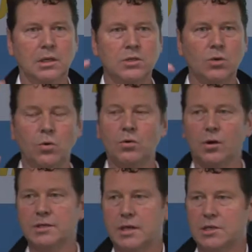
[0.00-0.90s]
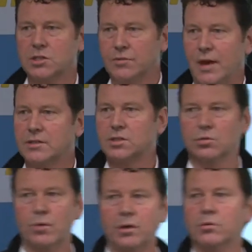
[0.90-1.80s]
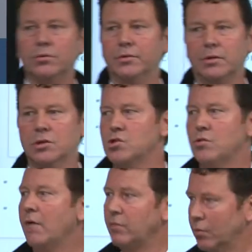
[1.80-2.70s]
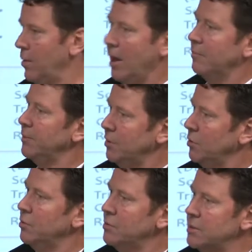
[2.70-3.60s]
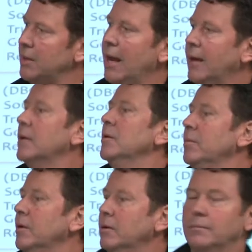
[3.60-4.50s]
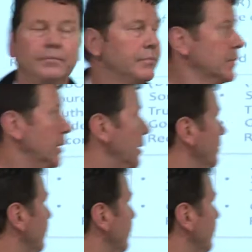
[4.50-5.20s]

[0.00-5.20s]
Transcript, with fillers: So organisationally, that's the record that can travel around, be used and anchored upon. Yeah?